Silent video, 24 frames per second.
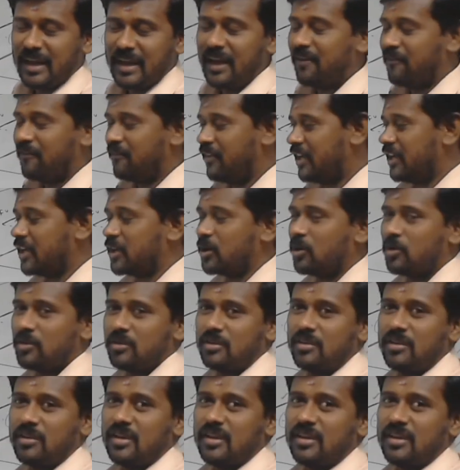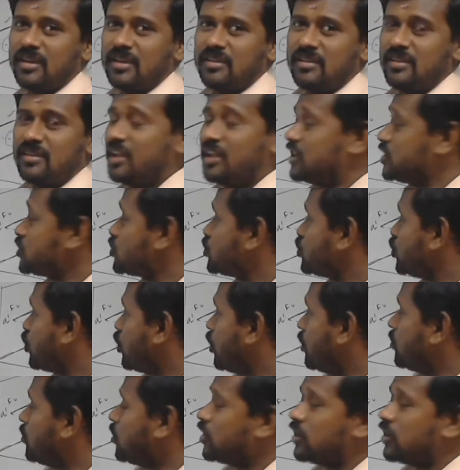Very good. There is
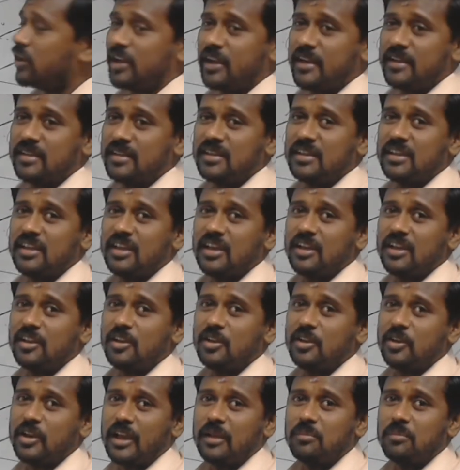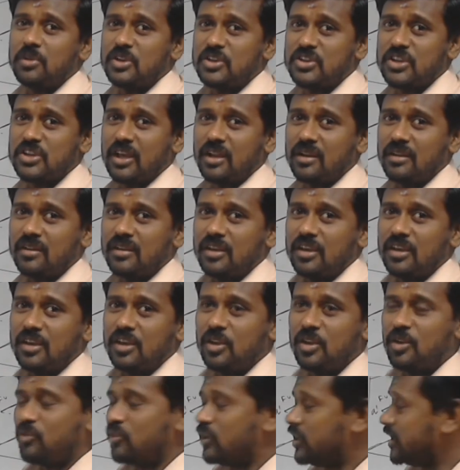no more length here you can measure.
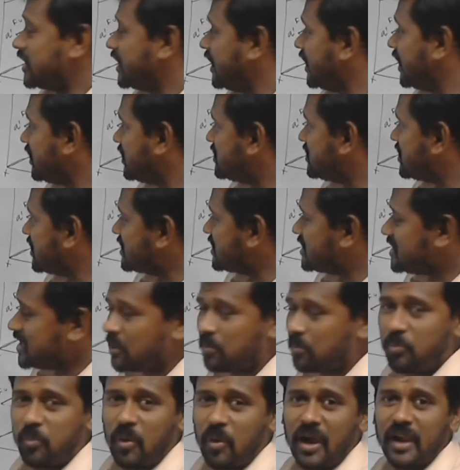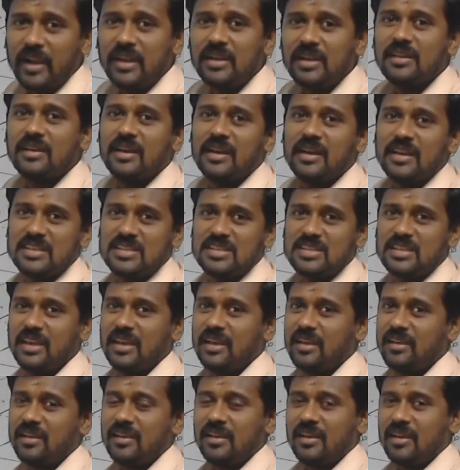You will get just a point as
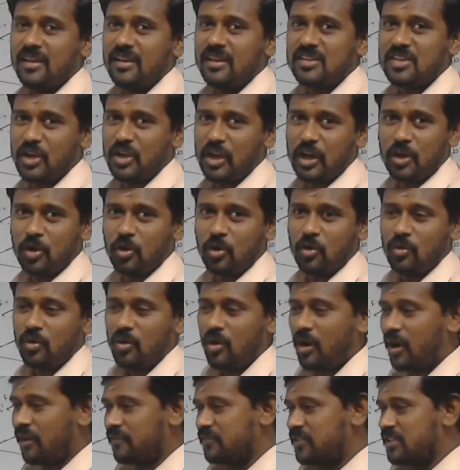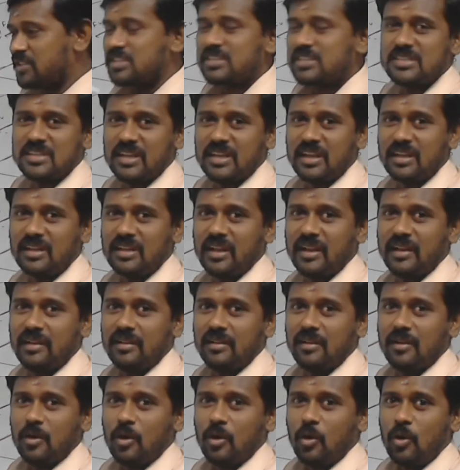a shadow of this straight line.
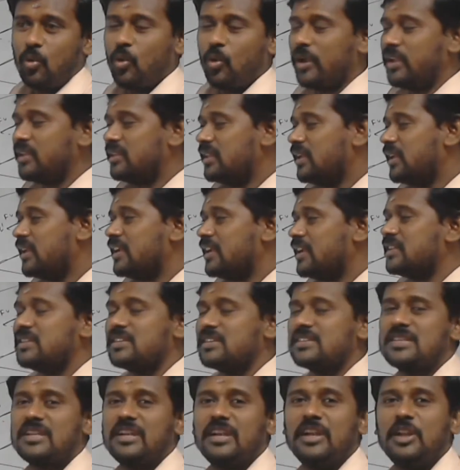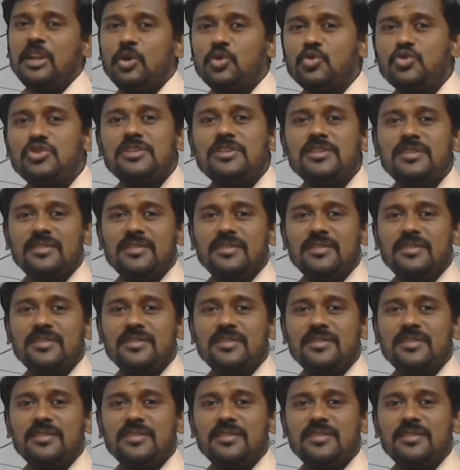Why the length is reduced?